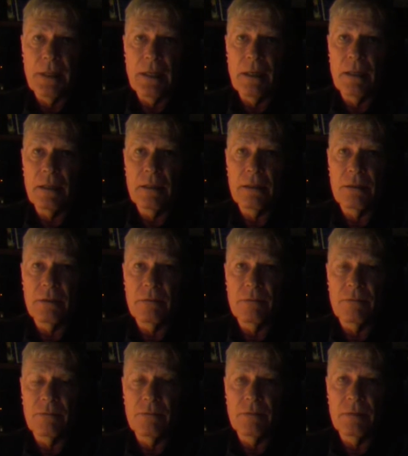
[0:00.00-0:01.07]
and
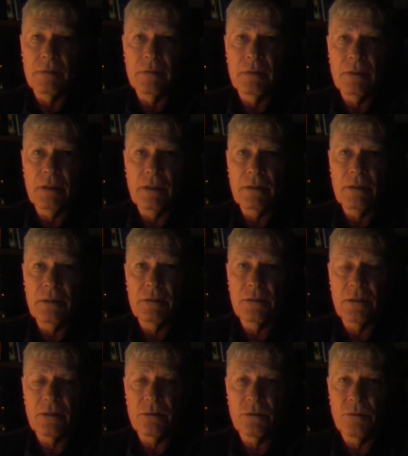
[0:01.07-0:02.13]
none of
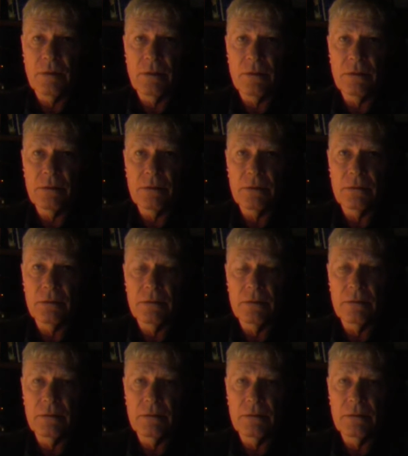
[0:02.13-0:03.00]
these other waters on